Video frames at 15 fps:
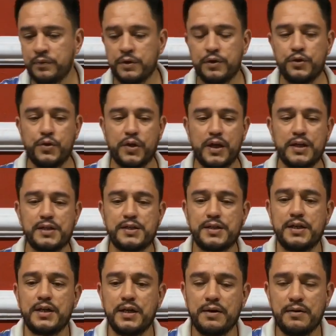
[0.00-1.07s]
you can
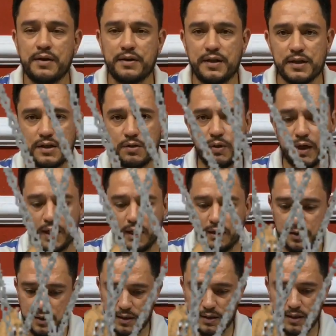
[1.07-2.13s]
see the swing,
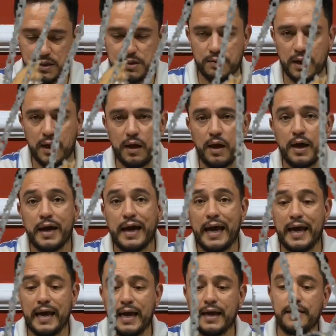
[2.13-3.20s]
this is the swing,
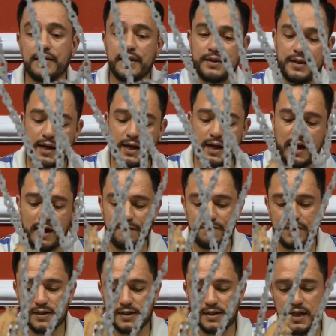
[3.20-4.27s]
and they have
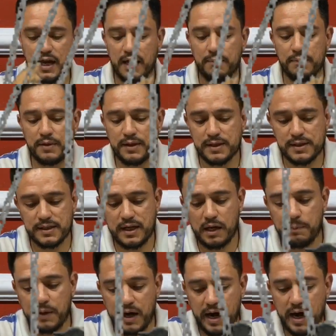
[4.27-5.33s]
the same
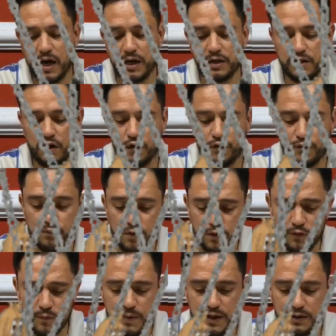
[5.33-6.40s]
kind of
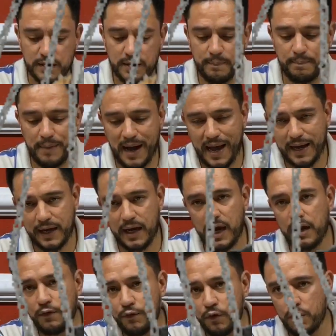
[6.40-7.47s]
movement, back
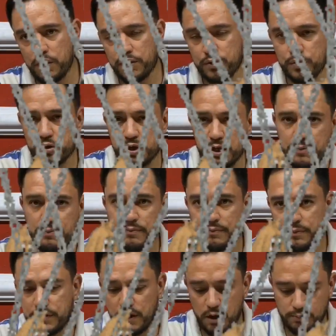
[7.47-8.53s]
and forth. You see
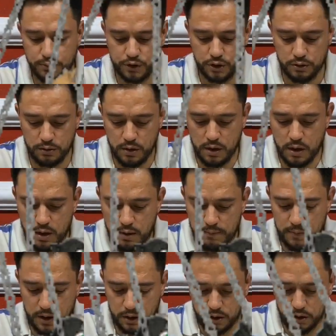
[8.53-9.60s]
the option?
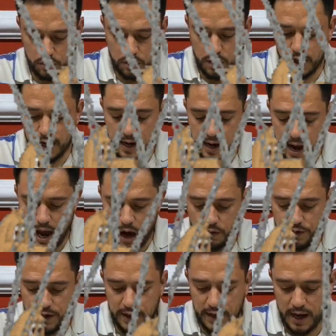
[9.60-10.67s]
Very good. Now,
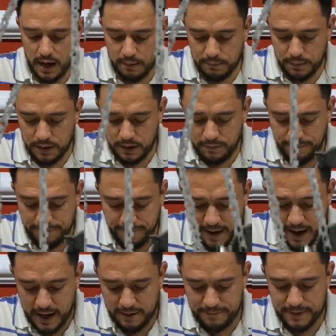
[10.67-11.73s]
the number
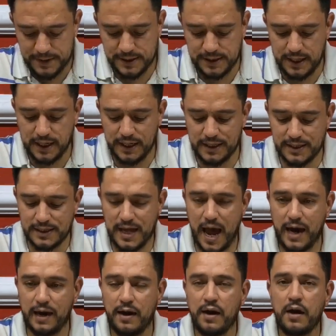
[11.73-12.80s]
5, zigzag.
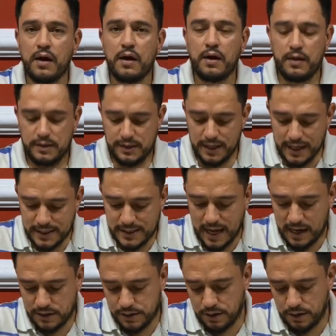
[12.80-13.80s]
Zigzag